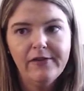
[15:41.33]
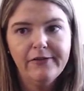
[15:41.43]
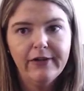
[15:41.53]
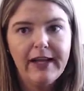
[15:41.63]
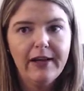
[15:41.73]

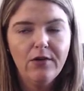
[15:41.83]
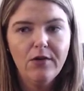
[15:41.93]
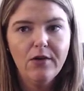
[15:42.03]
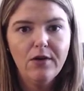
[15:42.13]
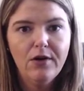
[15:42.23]

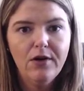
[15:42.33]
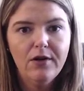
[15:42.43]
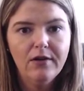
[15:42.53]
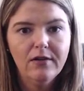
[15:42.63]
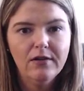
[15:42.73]
flannel,
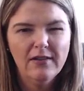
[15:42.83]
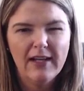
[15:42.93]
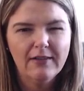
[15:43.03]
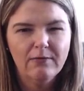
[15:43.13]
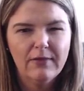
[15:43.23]
like
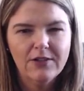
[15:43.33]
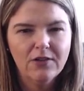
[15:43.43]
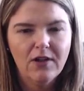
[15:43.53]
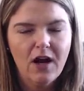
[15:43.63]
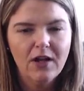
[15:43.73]
winter
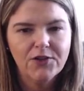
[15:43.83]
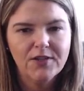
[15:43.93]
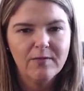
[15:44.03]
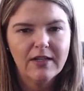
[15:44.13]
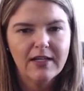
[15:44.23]
lodge or
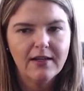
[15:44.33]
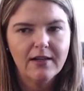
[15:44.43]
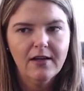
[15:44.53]
something,